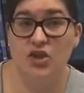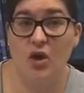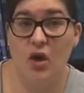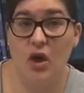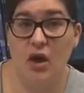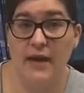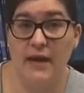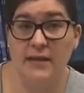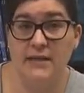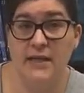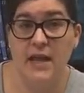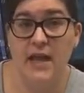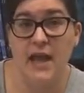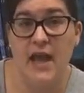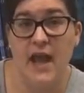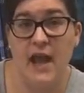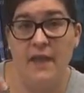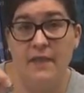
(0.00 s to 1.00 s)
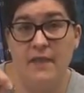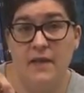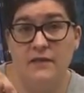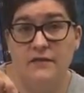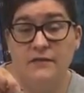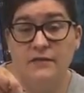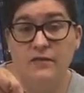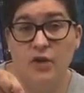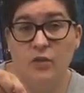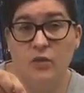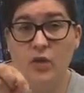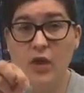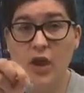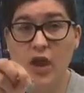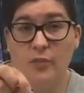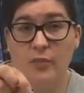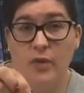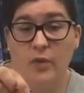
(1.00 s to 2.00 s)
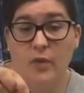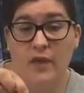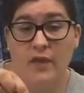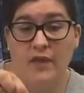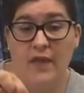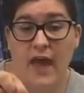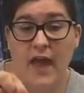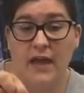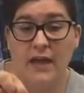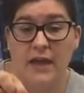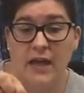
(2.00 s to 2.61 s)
on it, and this foot will help you with that.